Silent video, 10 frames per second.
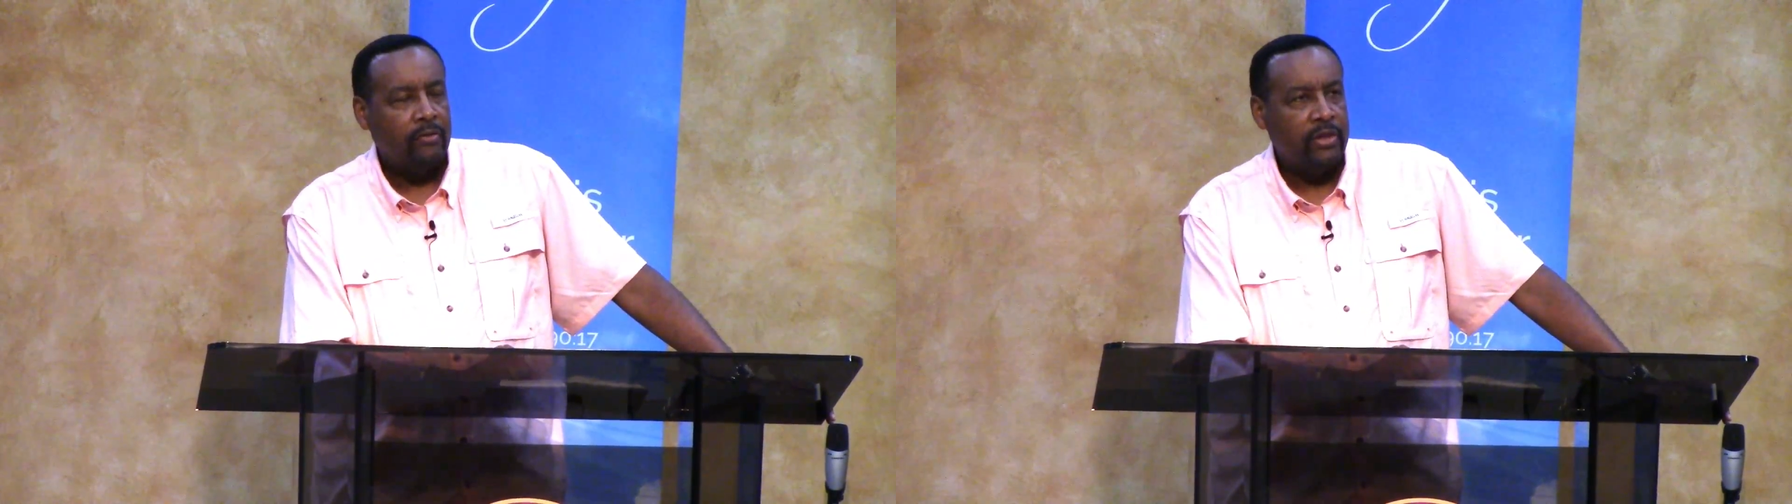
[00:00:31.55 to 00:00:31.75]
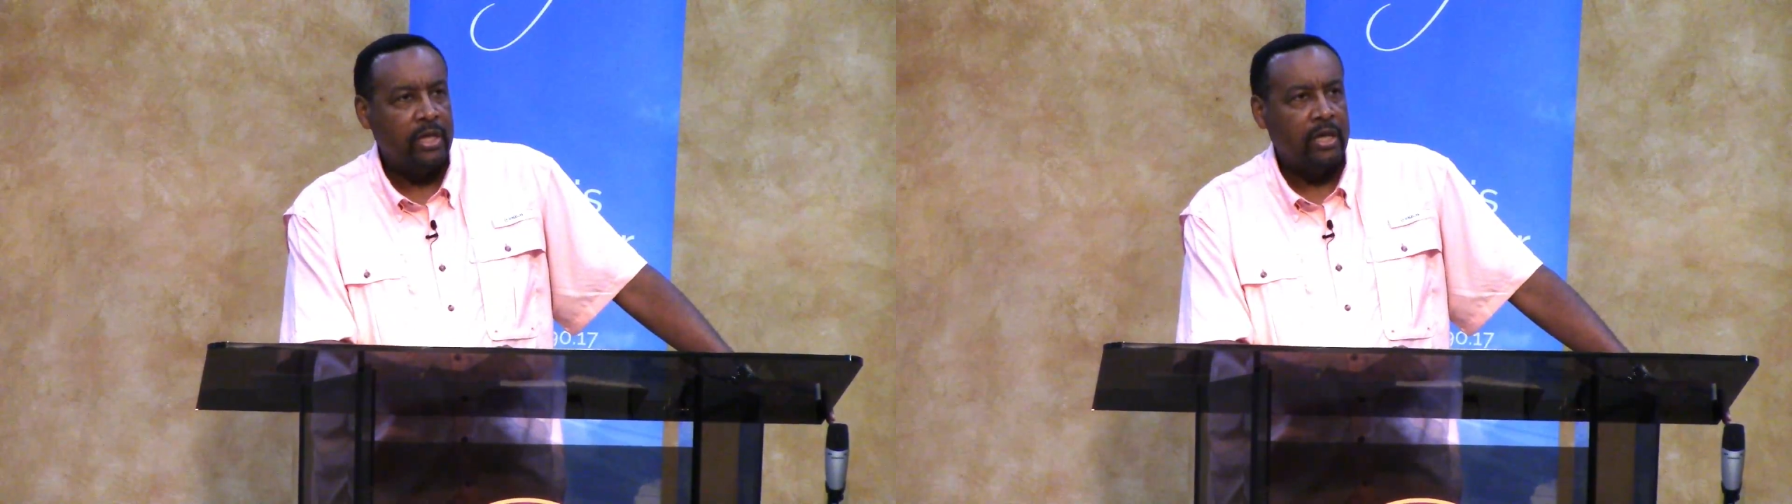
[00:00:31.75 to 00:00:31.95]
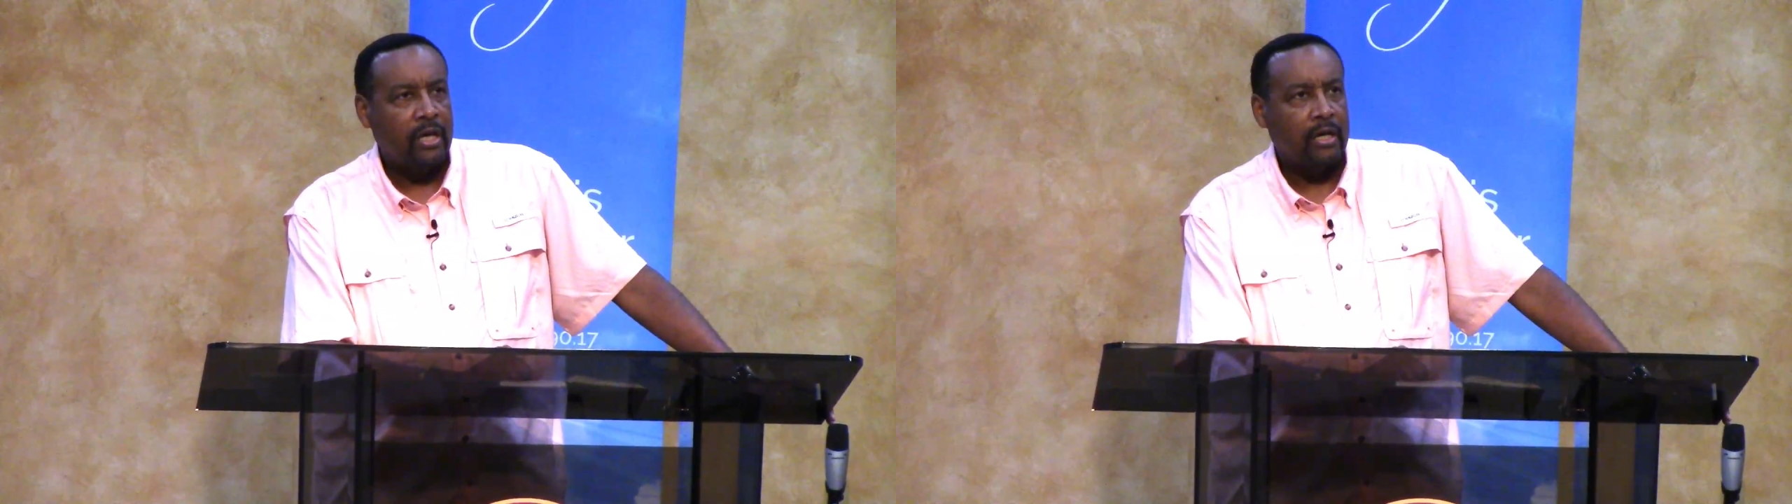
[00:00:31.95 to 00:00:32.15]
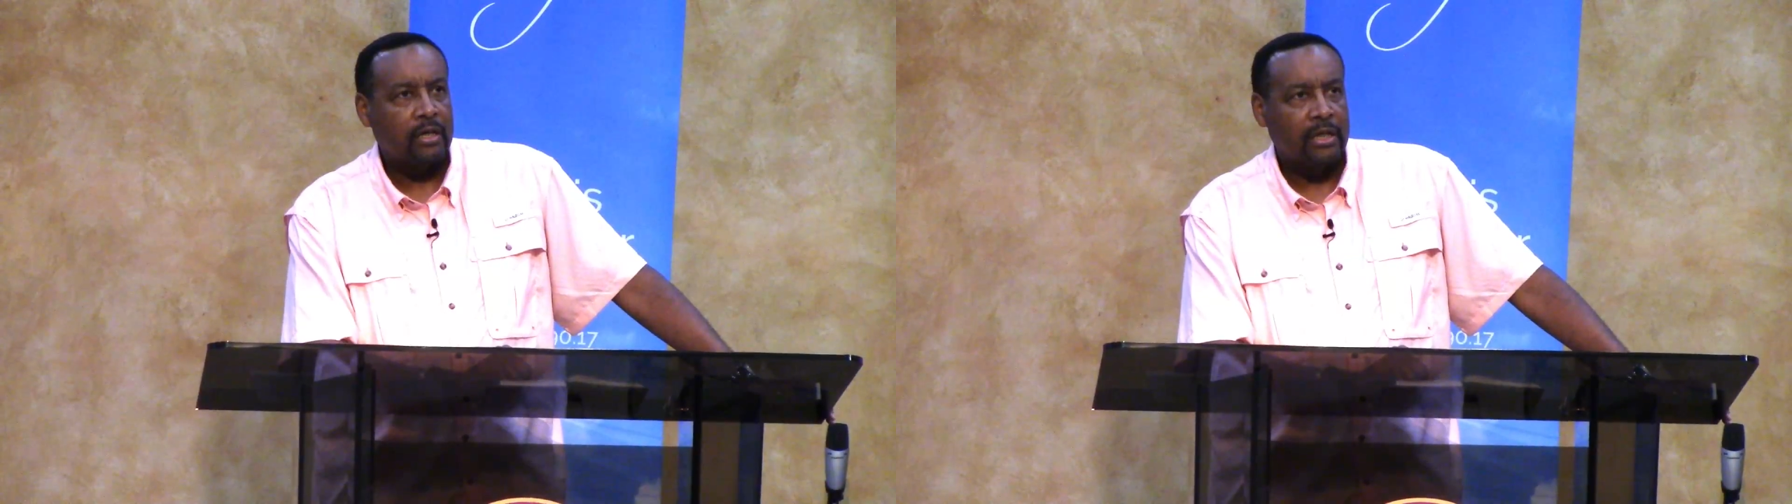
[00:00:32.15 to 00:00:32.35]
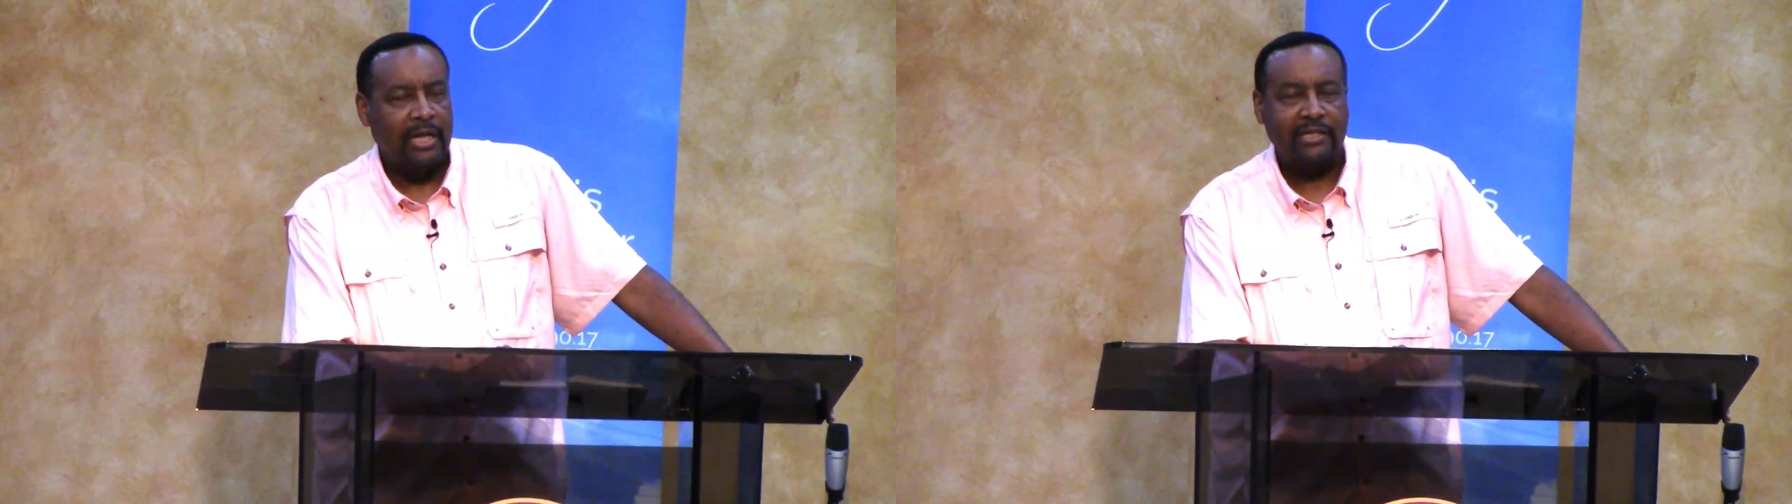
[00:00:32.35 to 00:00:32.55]
the uh,
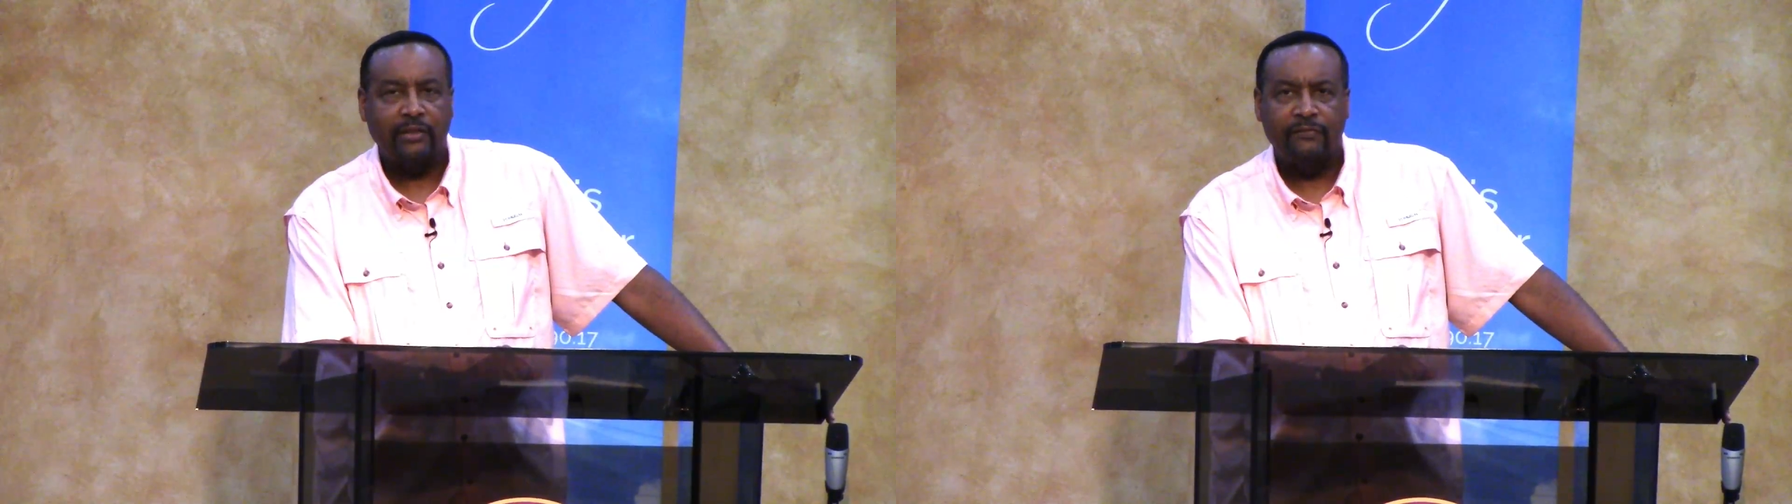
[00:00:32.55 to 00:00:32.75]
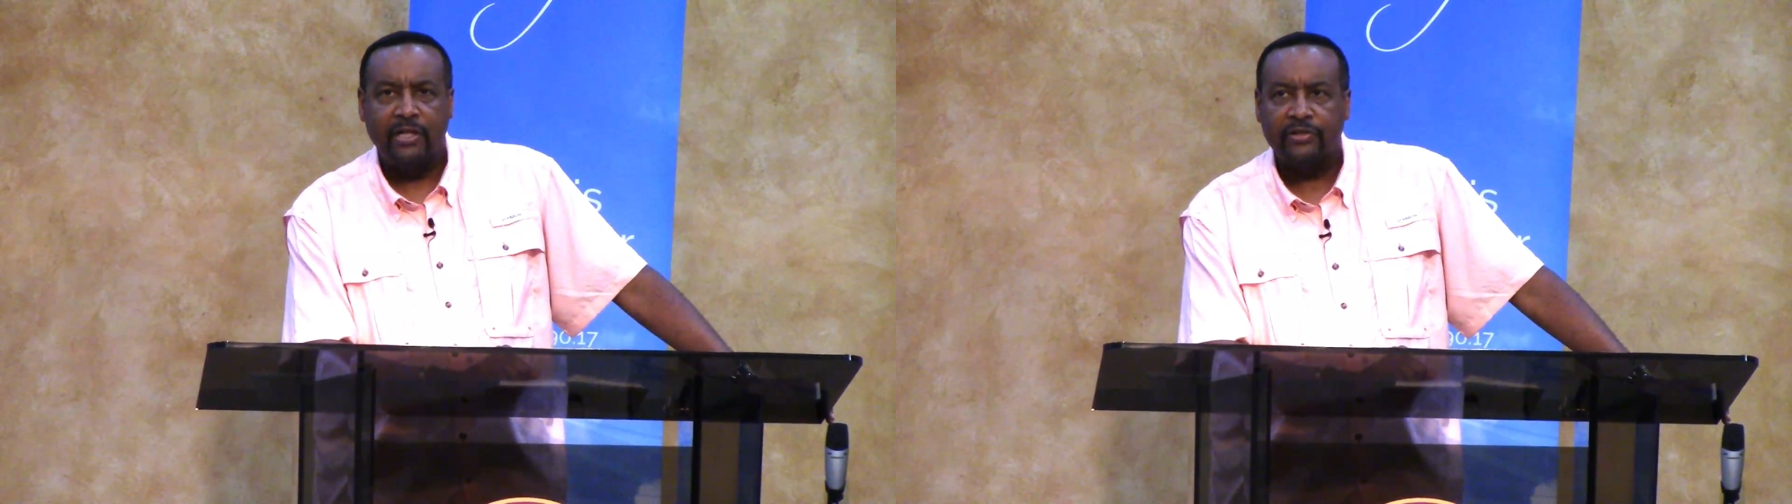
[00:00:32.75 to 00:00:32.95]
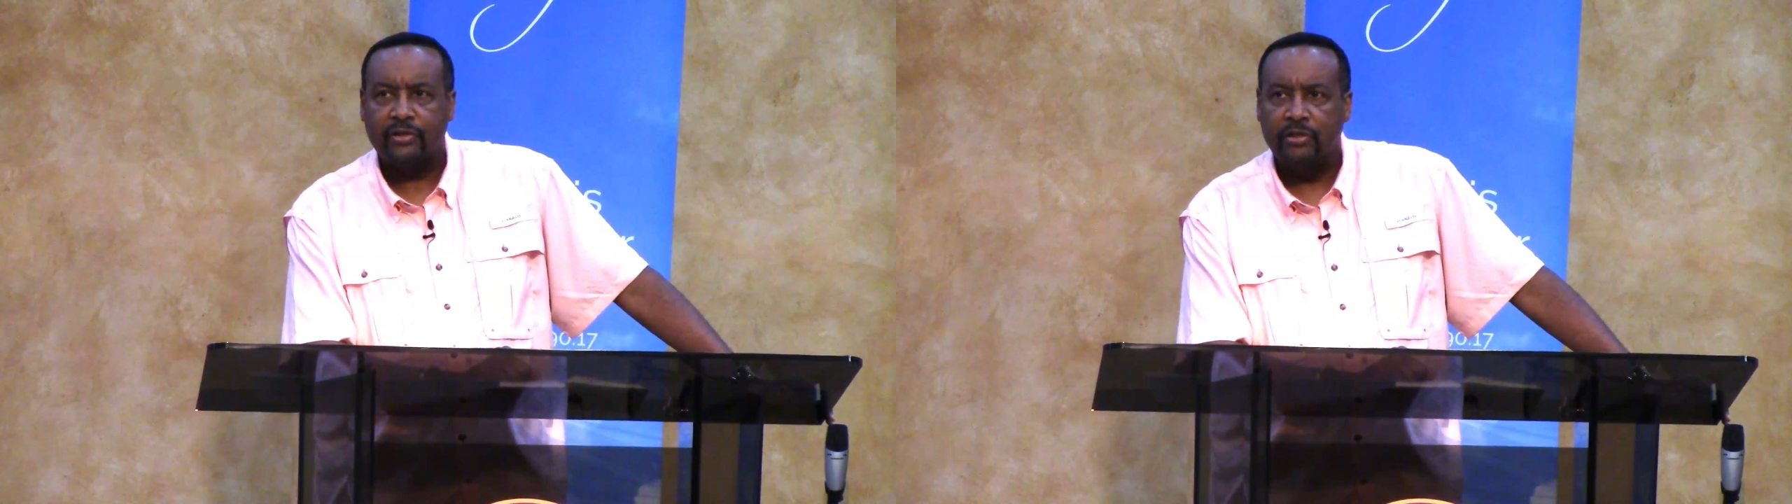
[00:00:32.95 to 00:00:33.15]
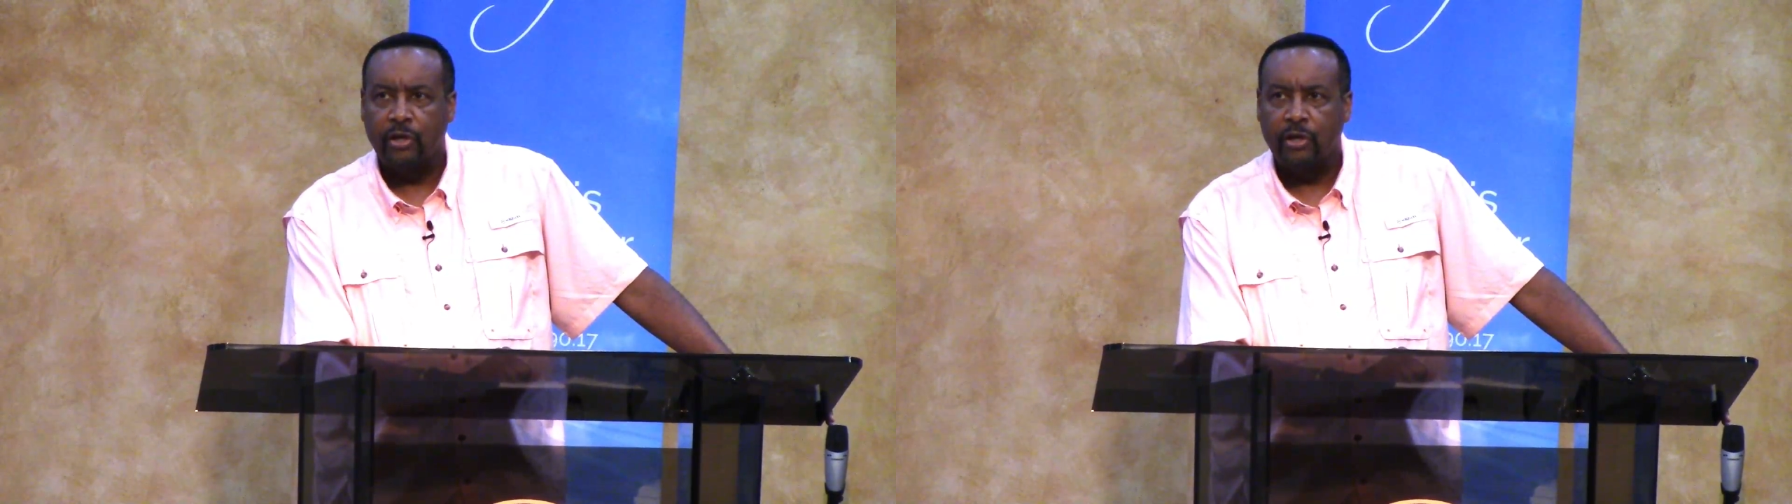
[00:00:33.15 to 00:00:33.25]
collectiveness,